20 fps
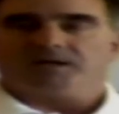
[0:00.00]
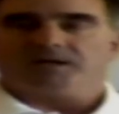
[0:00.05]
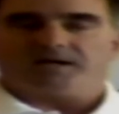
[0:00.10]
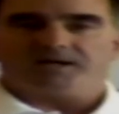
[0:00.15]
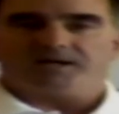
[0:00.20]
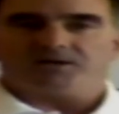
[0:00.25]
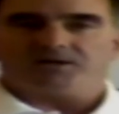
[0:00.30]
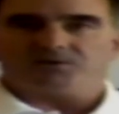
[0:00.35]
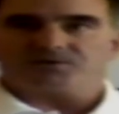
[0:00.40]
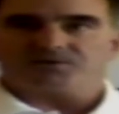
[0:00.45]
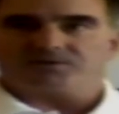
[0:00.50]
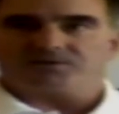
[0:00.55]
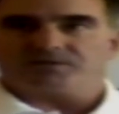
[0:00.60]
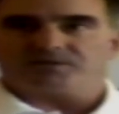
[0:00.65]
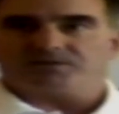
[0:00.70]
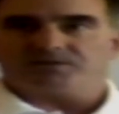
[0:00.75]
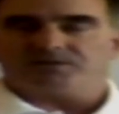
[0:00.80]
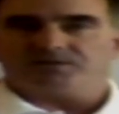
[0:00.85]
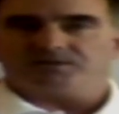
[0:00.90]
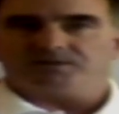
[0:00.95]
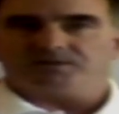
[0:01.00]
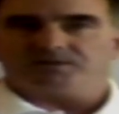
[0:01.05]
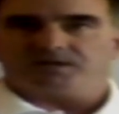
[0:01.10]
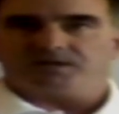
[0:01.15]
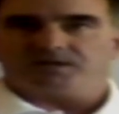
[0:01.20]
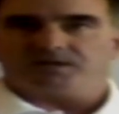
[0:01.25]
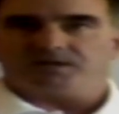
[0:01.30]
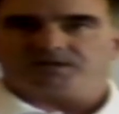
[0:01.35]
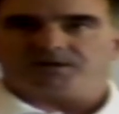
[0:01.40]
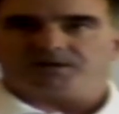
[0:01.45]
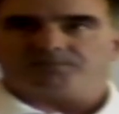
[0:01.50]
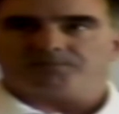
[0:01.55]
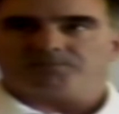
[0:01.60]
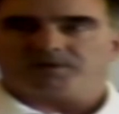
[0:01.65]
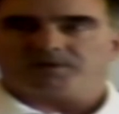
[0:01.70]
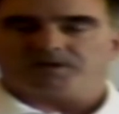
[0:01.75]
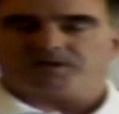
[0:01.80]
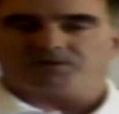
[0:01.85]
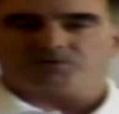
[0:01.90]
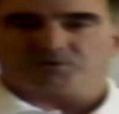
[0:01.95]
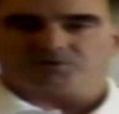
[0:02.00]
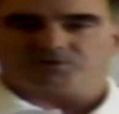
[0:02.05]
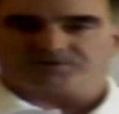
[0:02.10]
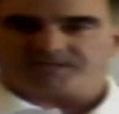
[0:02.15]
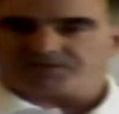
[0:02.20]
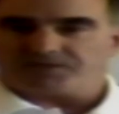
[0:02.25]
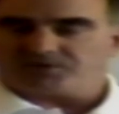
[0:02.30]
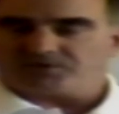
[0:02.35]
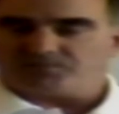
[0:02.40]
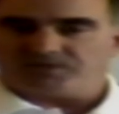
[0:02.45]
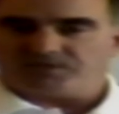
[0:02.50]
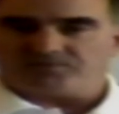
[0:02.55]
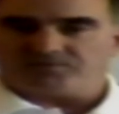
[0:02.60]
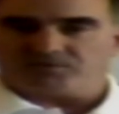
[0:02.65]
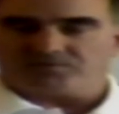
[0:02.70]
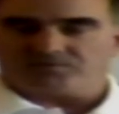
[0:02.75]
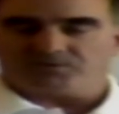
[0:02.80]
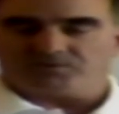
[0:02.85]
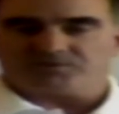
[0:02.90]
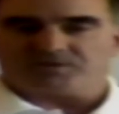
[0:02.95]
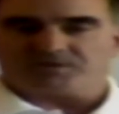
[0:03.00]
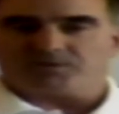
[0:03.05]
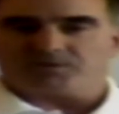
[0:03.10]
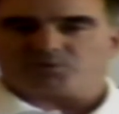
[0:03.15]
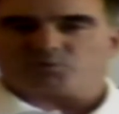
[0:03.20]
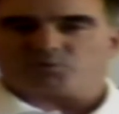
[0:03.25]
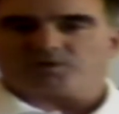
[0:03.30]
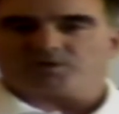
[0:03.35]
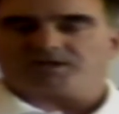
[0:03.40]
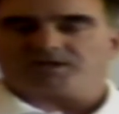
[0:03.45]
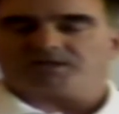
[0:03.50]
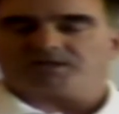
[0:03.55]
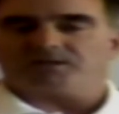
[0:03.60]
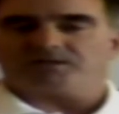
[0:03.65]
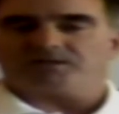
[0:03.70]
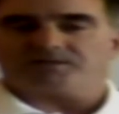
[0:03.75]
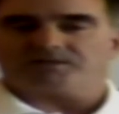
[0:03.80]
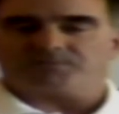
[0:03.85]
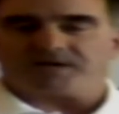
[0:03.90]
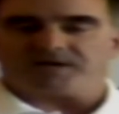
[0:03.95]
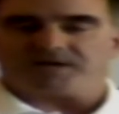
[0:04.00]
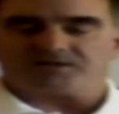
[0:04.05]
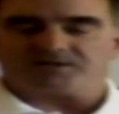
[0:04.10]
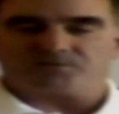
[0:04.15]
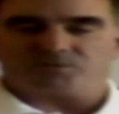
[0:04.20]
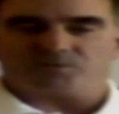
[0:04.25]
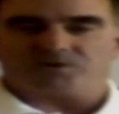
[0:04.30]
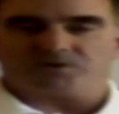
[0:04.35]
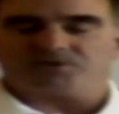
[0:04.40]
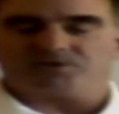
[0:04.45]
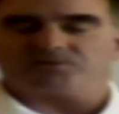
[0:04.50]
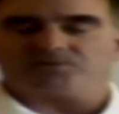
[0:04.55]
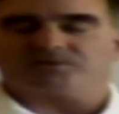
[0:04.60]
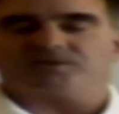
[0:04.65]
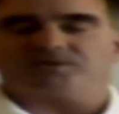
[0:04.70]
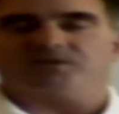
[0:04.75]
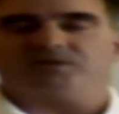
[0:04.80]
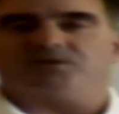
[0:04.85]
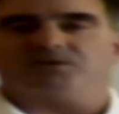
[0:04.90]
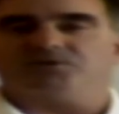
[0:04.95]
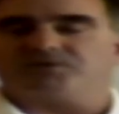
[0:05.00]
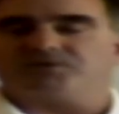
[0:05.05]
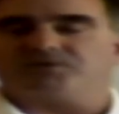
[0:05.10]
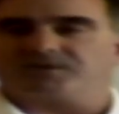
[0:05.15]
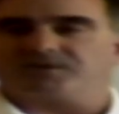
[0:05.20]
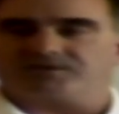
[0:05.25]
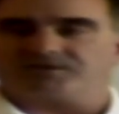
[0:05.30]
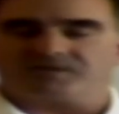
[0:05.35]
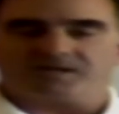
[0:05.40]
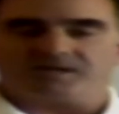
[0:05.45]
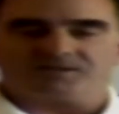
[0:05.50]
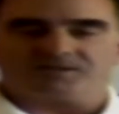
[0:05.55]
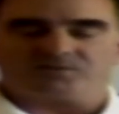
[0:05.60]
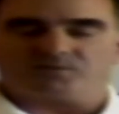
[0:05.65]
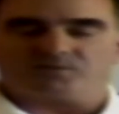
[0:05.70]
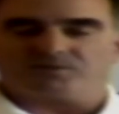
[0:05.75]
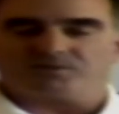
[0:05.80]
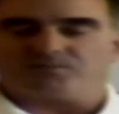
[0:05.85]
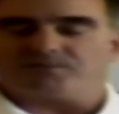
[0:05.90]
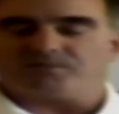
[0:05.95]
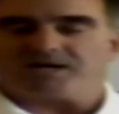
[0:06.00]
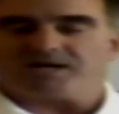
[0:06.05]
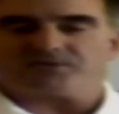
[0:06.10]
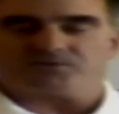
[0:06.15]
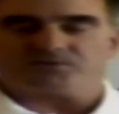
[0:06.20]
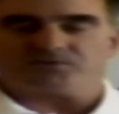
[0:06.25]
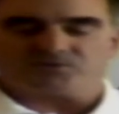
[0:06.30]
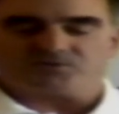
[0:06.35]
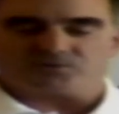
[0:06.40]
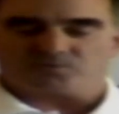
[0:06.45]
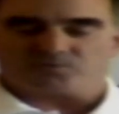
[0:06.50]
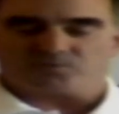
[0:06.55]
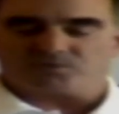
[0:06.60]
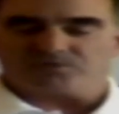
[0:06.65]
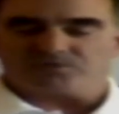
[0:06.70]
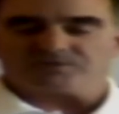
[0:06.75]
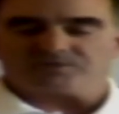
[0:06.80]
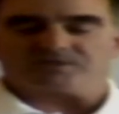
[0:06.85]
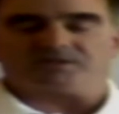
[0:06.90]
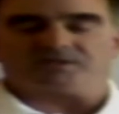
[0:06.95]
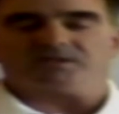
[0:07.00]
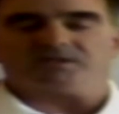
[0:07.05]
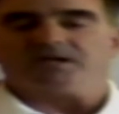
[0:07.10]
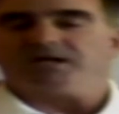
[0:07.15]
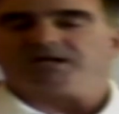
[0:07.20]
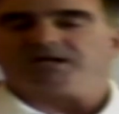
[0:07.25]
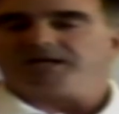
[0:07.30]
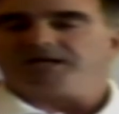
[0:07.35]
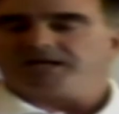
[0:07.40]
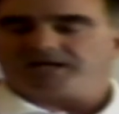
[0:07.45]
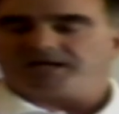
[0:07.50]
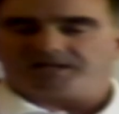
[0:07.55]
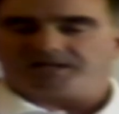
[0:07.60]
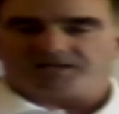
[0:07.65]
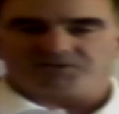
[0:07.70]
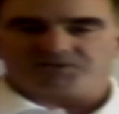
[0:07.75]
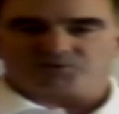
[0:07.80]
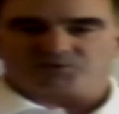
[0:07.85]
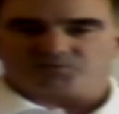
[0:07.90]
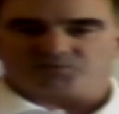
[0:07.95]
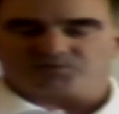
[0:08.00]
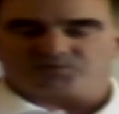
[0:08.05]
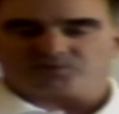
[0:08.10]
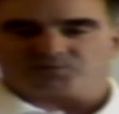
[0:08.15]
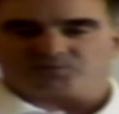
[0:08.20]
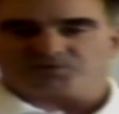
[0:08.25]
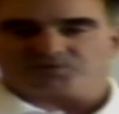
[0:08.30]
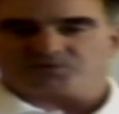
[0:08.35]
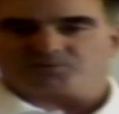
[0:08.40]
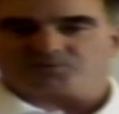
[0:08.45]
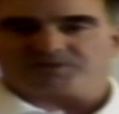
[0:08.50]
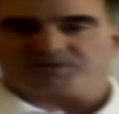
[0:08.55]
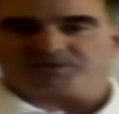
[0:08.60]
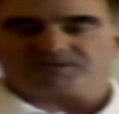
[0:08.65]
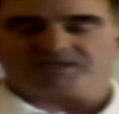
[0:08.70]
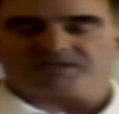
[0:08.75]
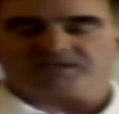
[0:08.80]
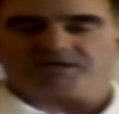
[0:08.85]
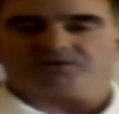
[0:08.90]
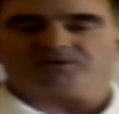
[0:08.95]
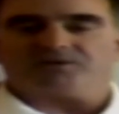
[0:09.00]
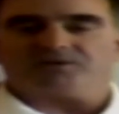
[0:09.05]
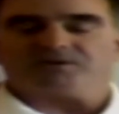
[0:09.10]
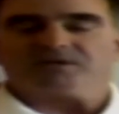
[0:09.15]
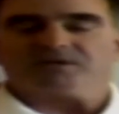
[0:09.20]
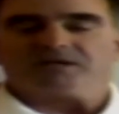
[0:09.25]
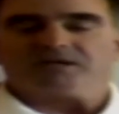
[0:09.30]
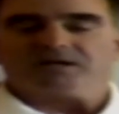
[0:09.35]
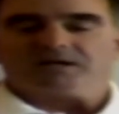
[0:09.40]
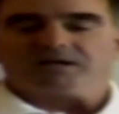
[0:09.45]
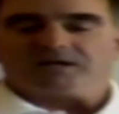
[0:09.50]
I hosted uh, a dual sanction meet for the first time in Oregon this past March. It was a huge success with master swimmers and, and age group swimmers swimming together.